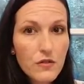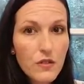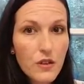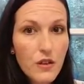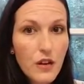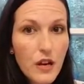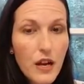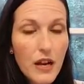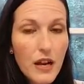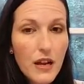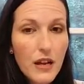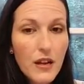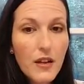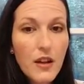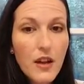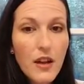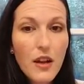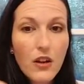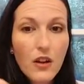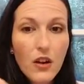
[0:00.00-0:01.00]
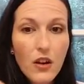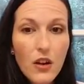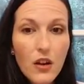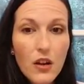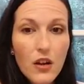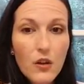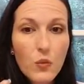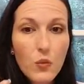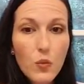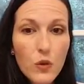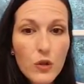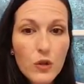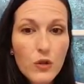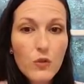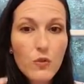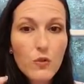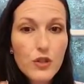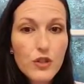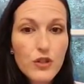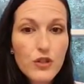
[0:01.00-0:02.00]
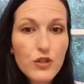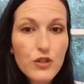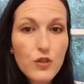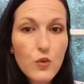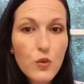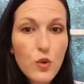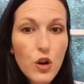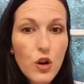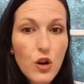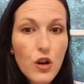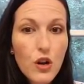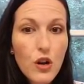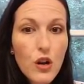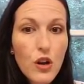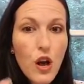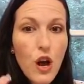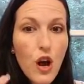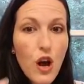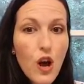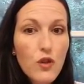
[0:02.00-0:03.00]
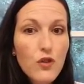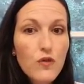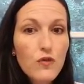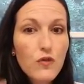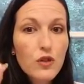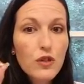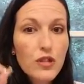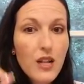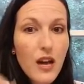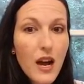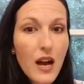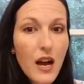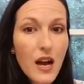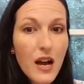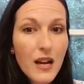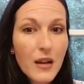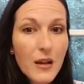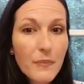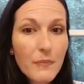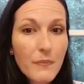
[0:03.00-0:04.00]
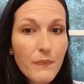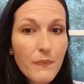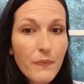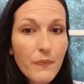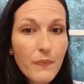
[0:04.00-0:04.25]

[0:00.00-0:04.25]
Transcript: Okay? God will restore over time